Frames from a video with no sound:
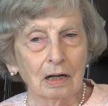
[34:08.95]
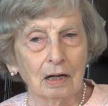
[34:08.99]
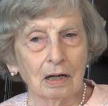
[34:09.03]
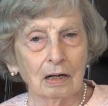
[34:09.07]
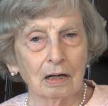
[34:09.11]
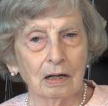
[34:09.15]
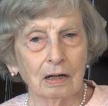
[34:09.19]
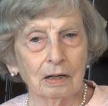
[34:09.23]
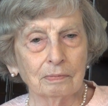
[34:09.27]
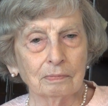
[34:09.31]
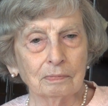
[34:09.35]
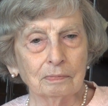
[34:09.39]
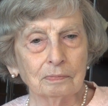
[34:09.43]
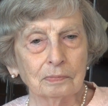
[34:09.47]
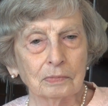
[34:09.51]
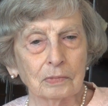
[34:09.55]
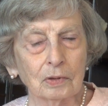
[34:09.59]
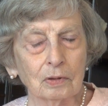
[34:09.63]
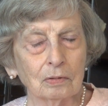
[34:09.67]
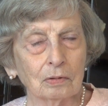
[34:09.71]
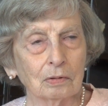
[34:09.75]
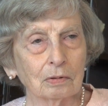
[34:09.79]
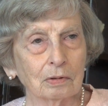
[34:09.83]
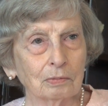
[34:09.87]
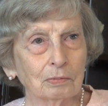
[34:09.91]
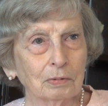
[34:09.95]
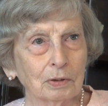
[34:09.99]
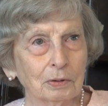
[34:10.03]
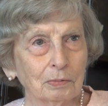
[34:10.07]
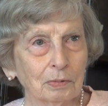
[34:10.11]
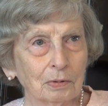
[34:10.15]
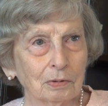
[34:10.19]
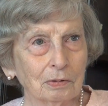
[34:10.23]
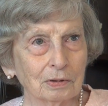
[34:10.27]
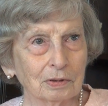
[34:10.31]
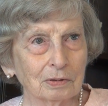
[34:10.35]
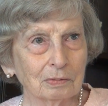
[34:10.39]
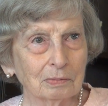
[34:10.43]
um, or
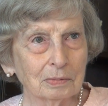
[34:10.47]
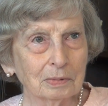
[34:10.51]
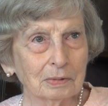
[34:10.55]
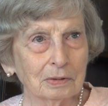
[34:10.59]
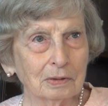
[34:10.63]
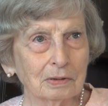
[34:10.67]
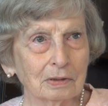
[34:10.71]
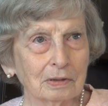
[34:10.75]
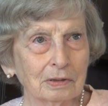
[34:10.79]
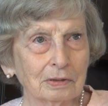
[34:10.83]
rewrote them.